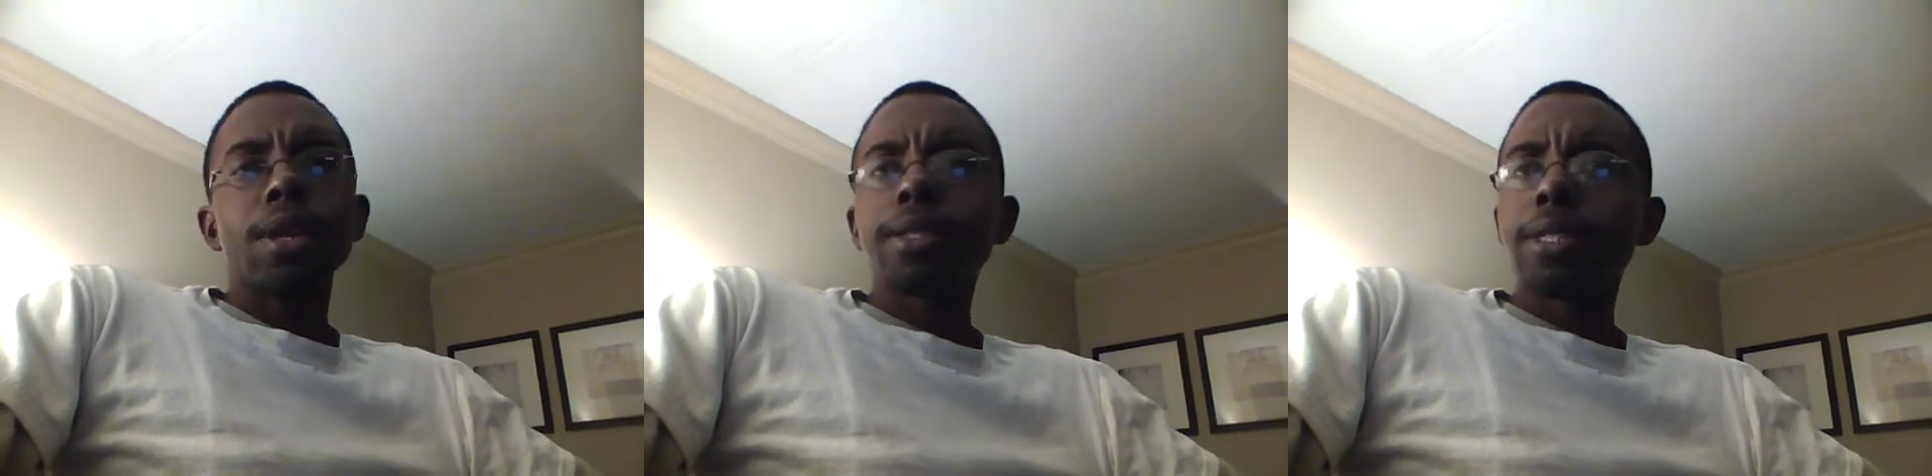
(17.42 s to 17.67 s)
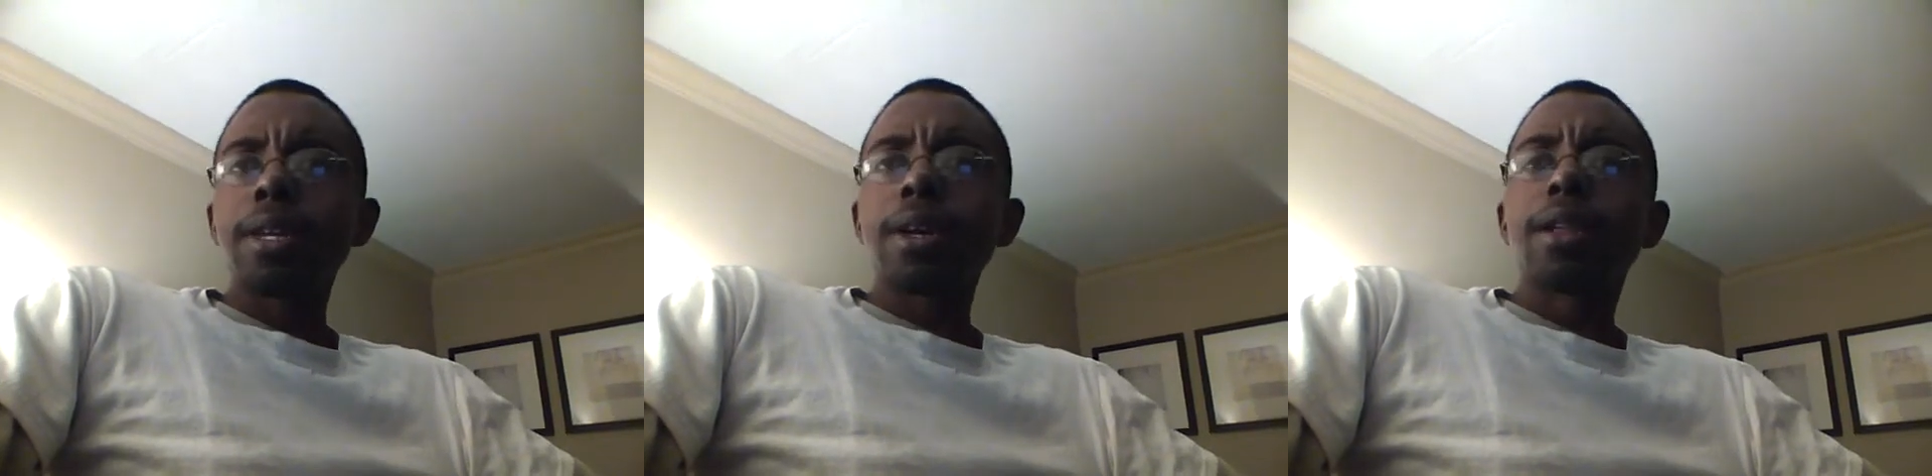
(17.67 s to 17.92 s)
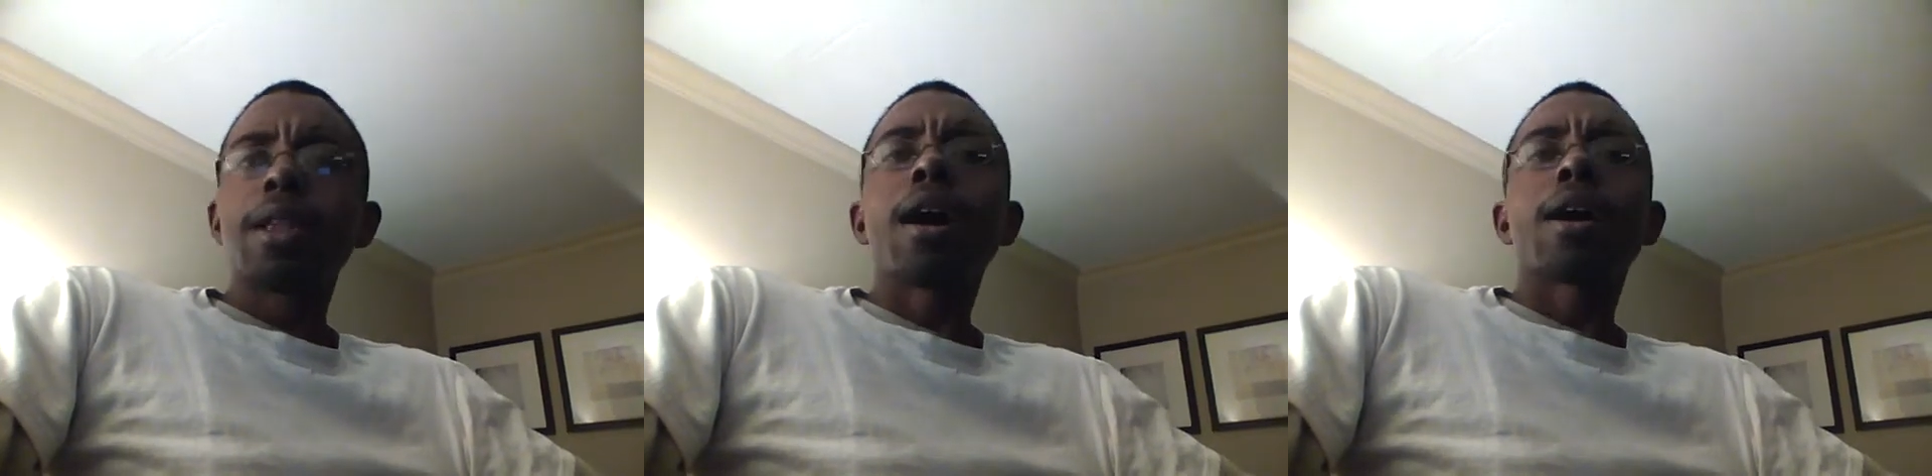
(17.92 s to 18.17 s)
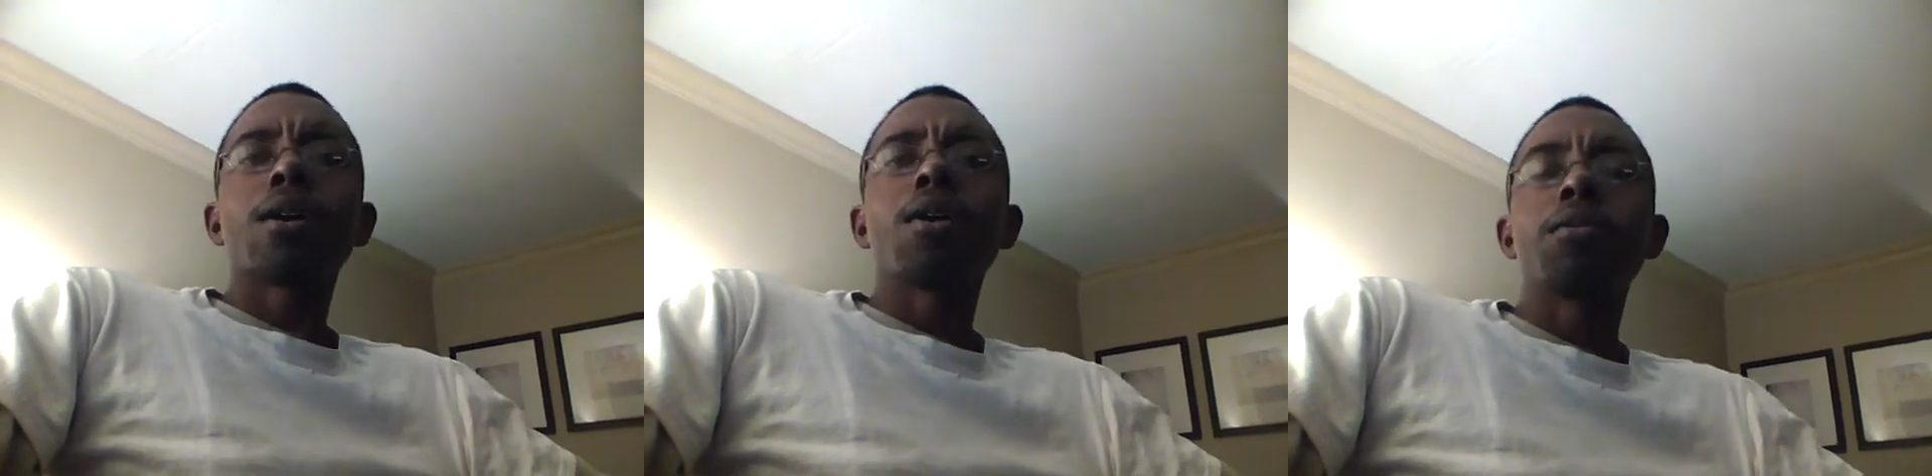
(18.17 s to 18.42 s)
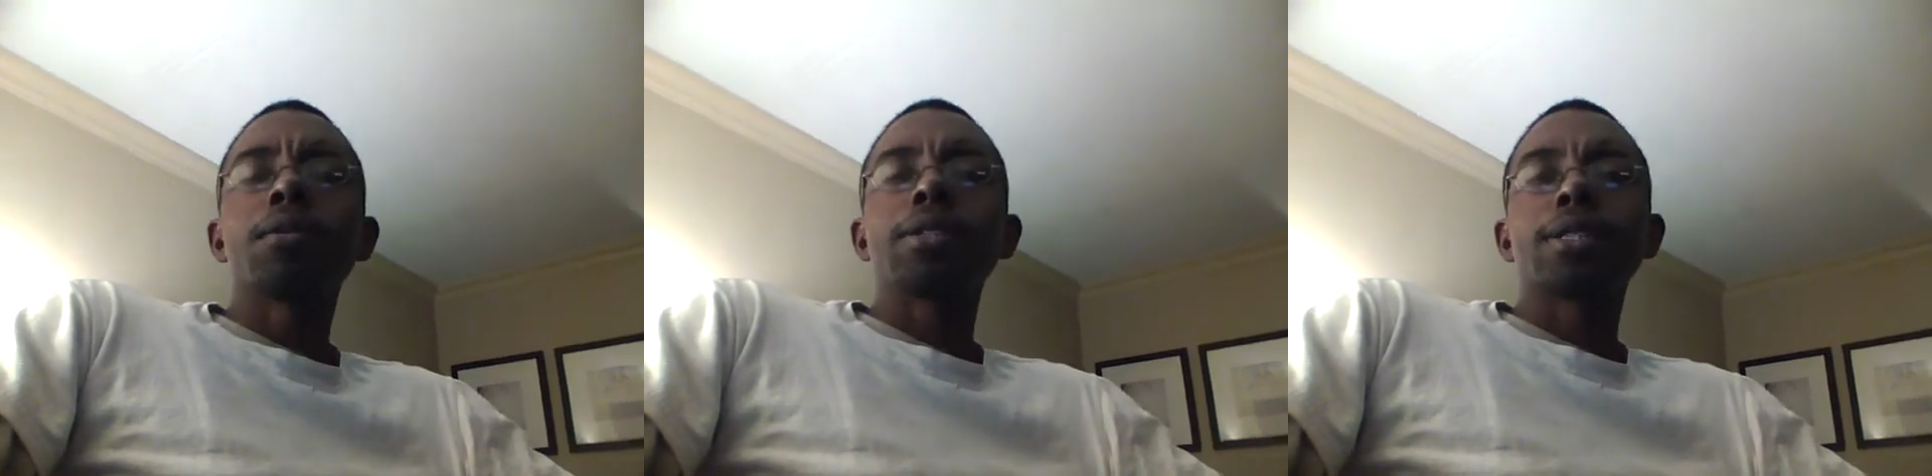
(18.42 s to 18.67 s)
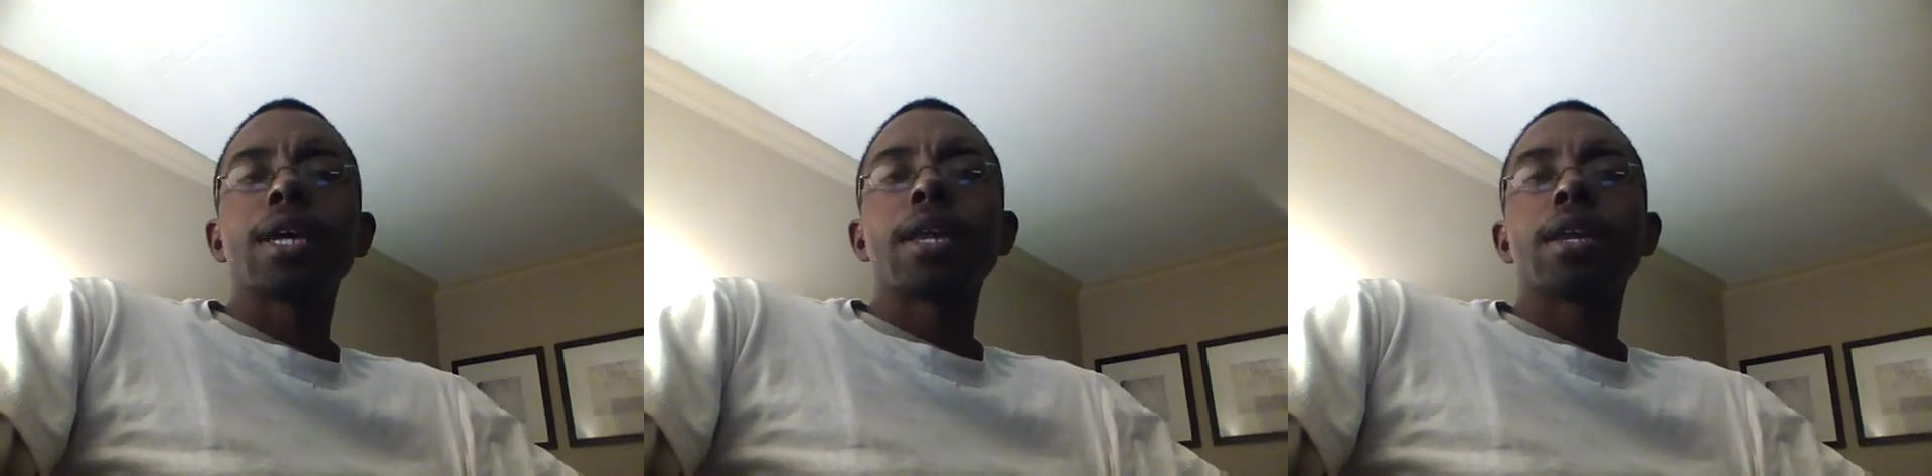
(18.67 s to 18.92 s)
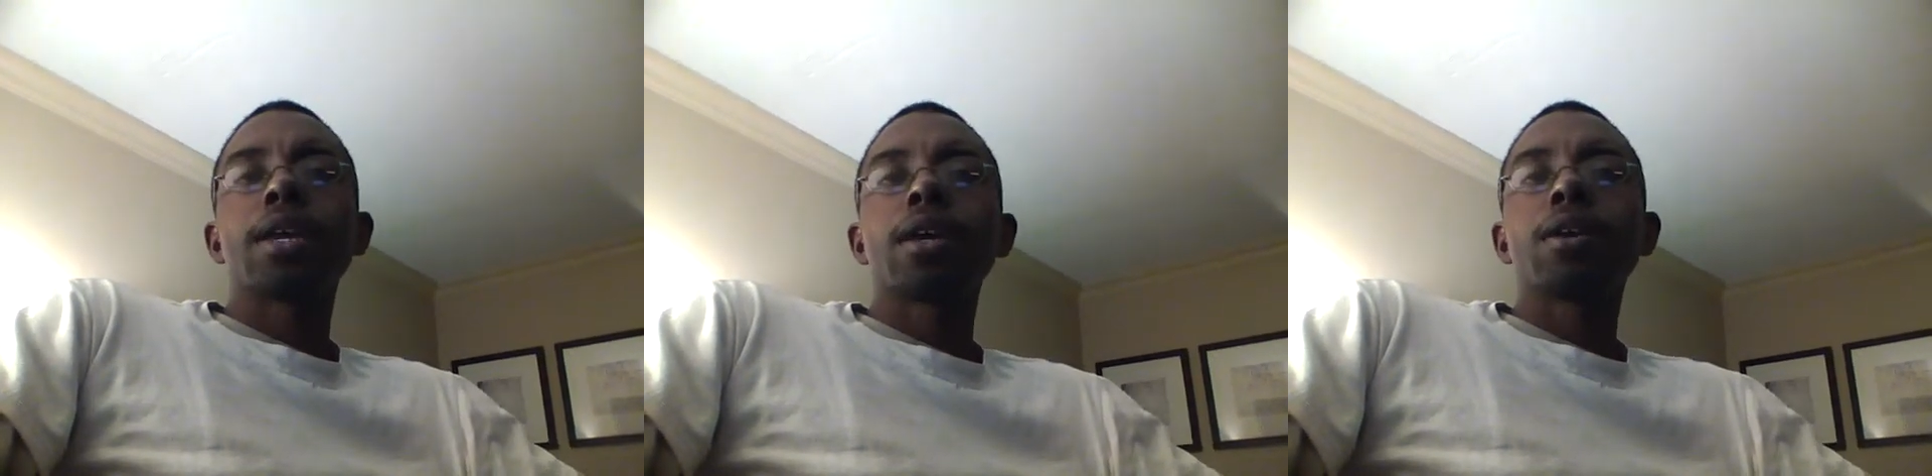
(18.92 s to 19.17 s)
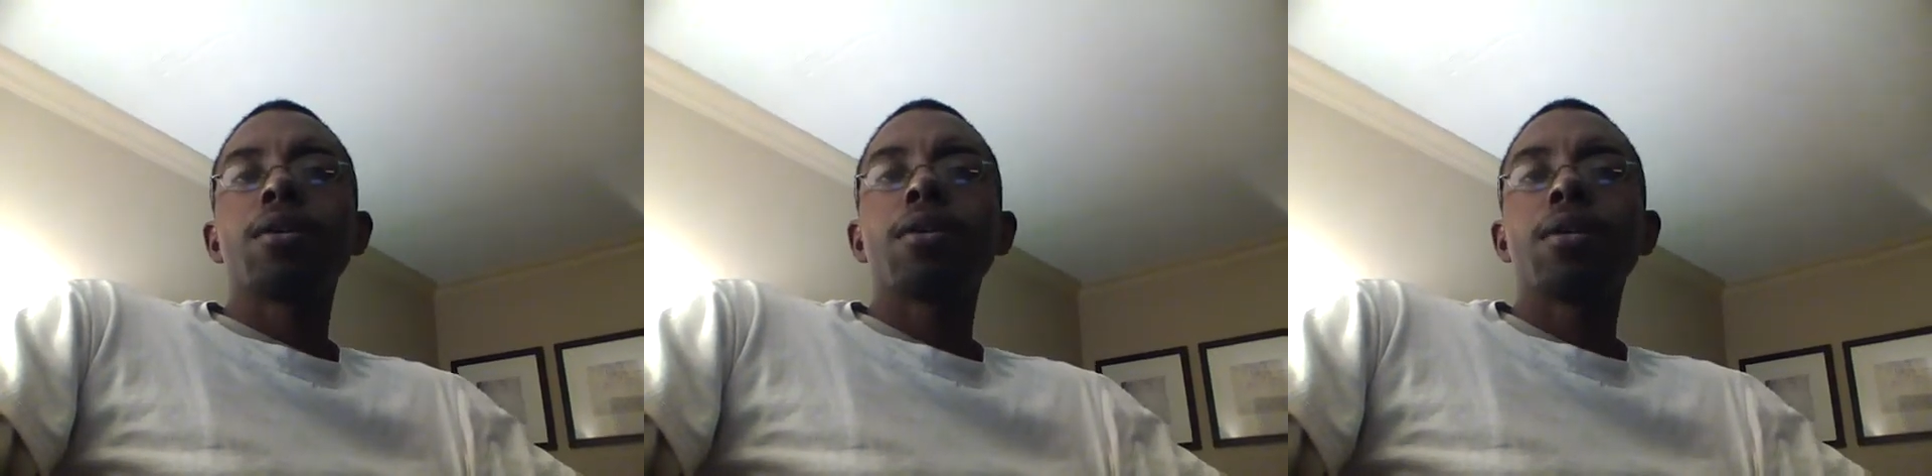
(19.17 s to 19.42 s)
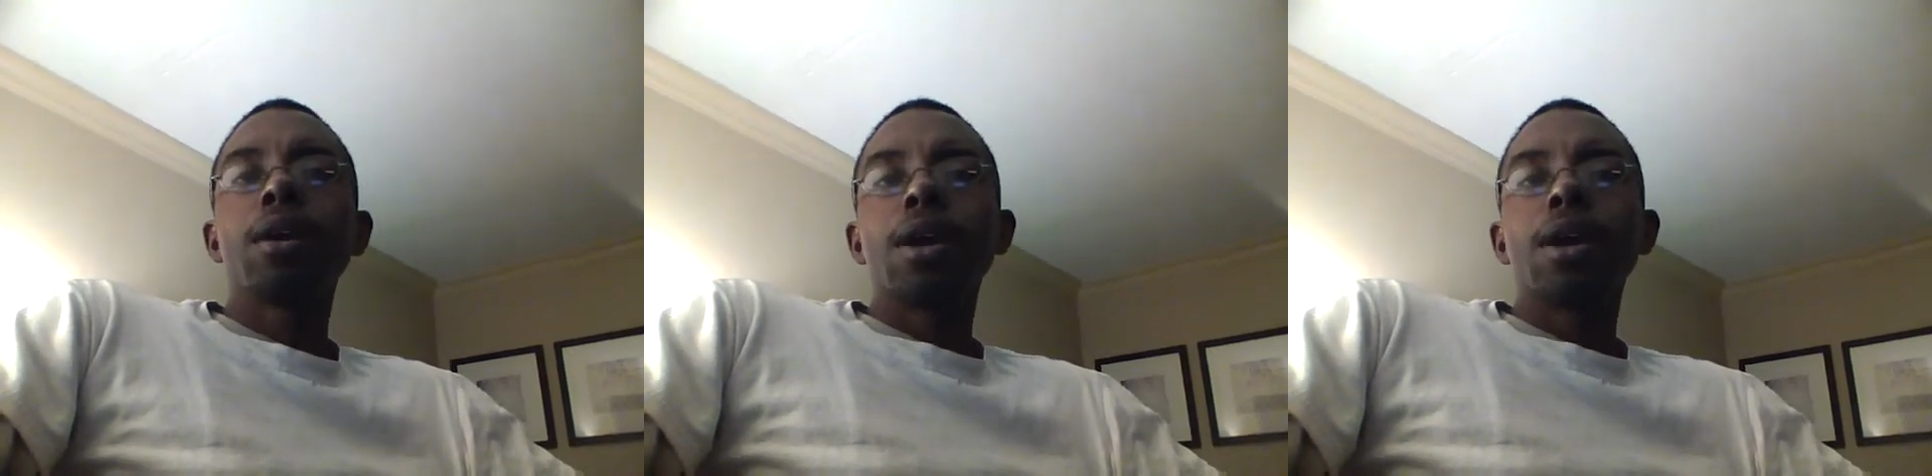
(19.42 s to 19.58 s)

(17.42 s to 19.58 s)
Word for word: 10 o'clock over in San Diego.